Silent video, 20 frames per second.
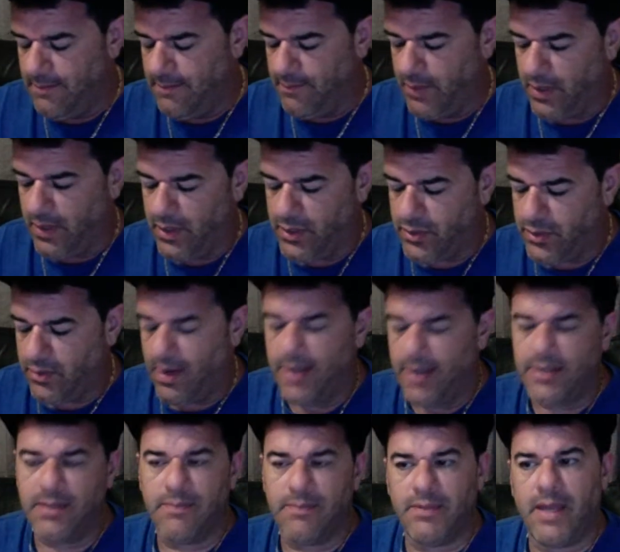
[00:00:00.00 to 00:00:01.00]
they're going to try
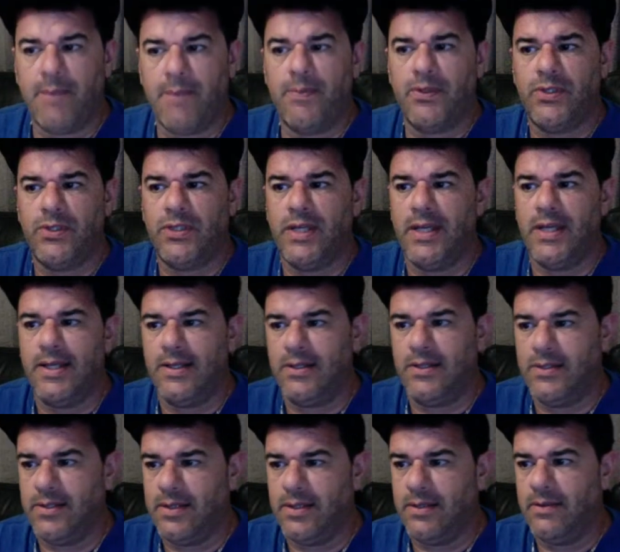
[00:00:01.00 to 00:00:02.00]
some type of shady
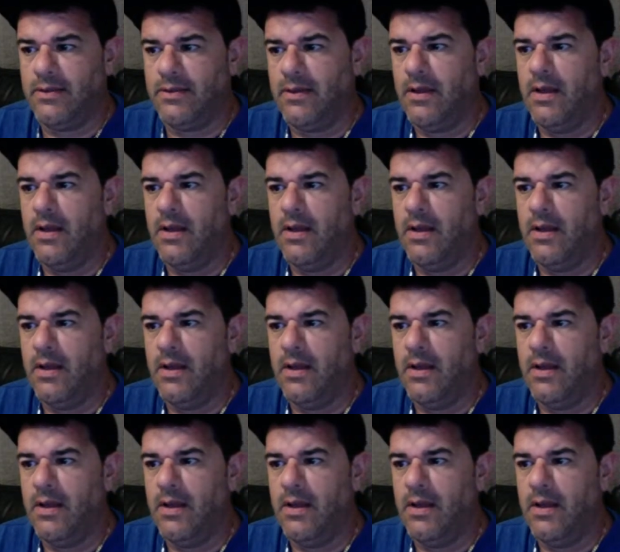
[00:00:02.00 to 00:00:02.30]
shit.